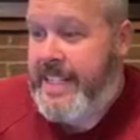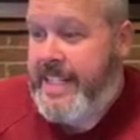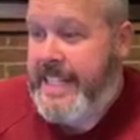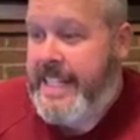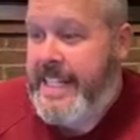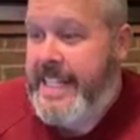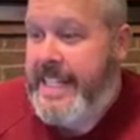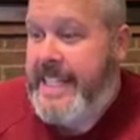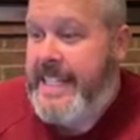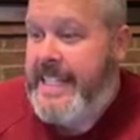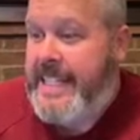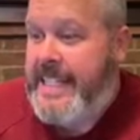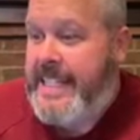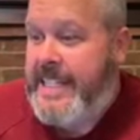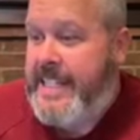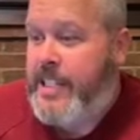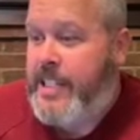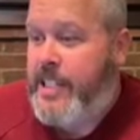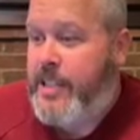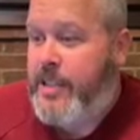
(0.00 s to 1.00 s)
easy
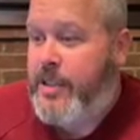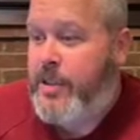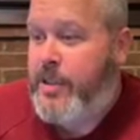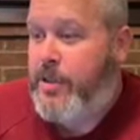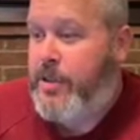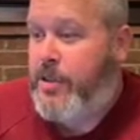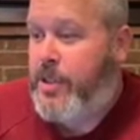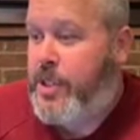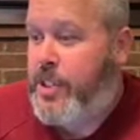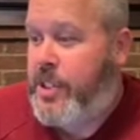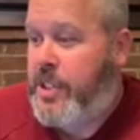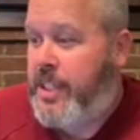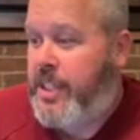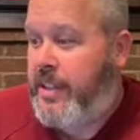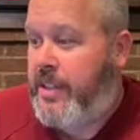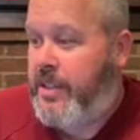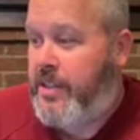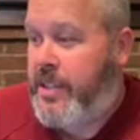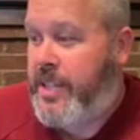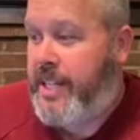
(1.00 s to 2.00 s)
to use
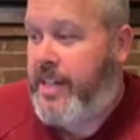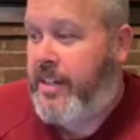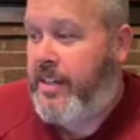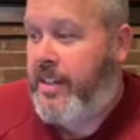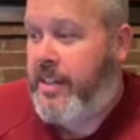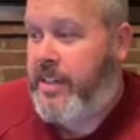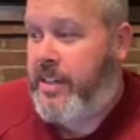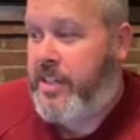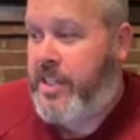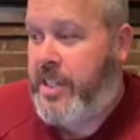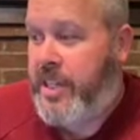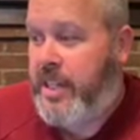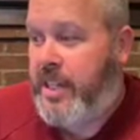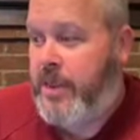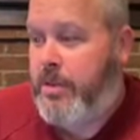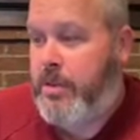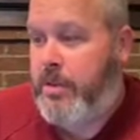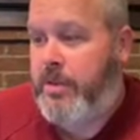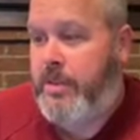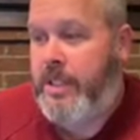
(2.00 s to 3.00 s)
skills that are
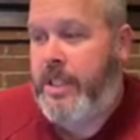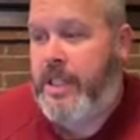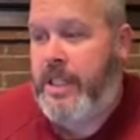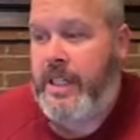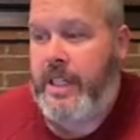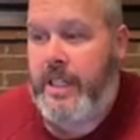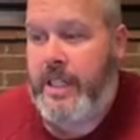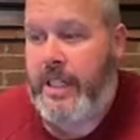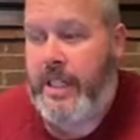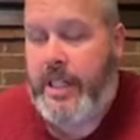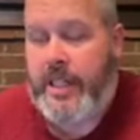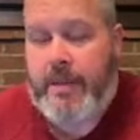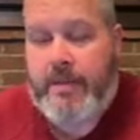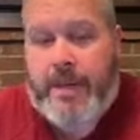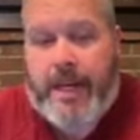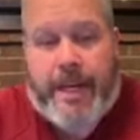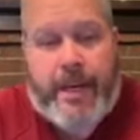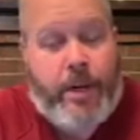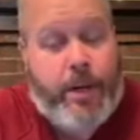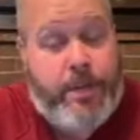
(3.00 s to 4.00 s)
understandable.
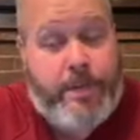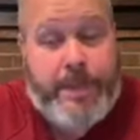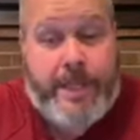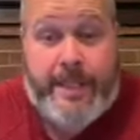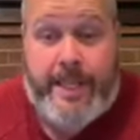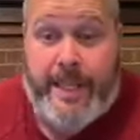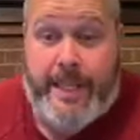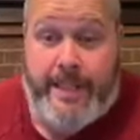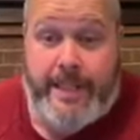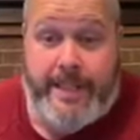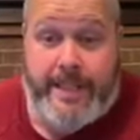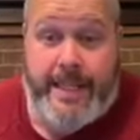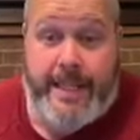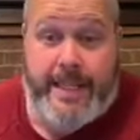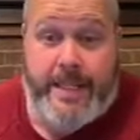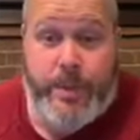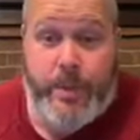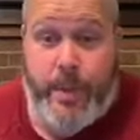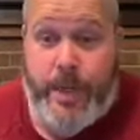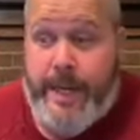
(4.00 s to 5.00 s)
I hope that
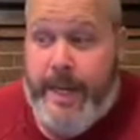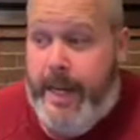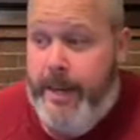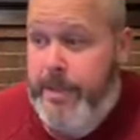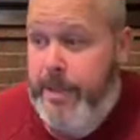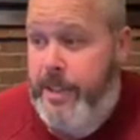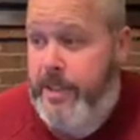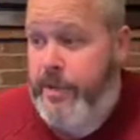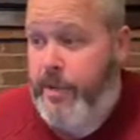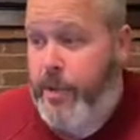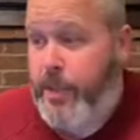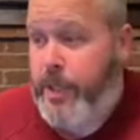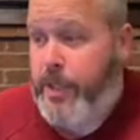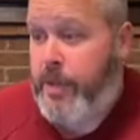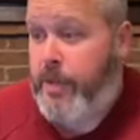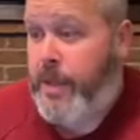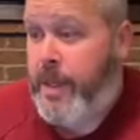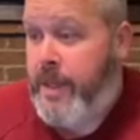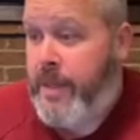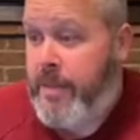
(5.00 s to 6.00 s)
is what happens for
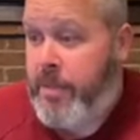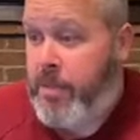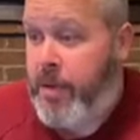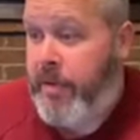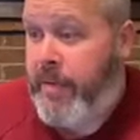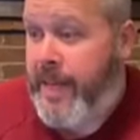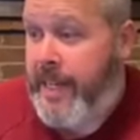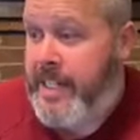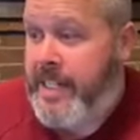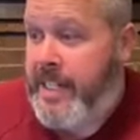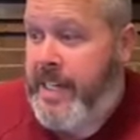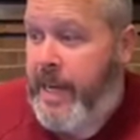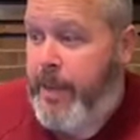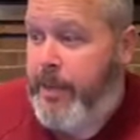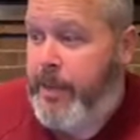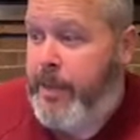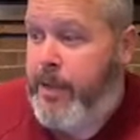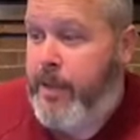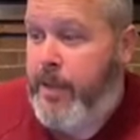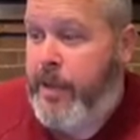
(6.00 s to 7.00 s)
you. Provides an
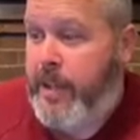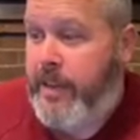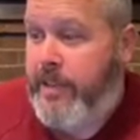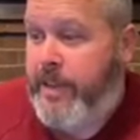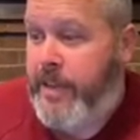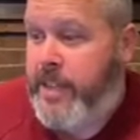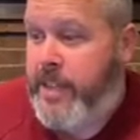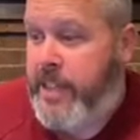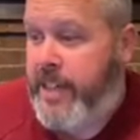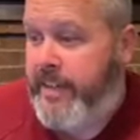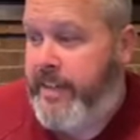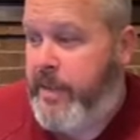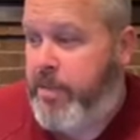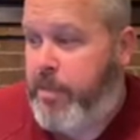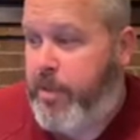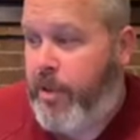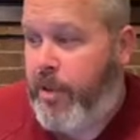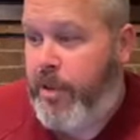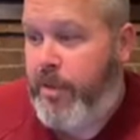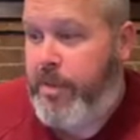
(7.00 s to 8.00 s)
opportunity for
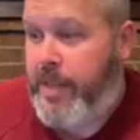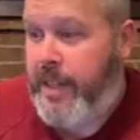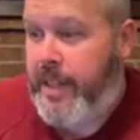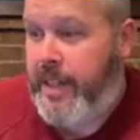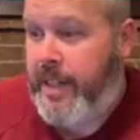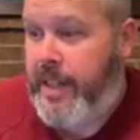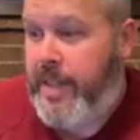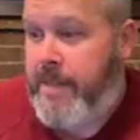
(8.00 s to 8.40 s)
self-improvement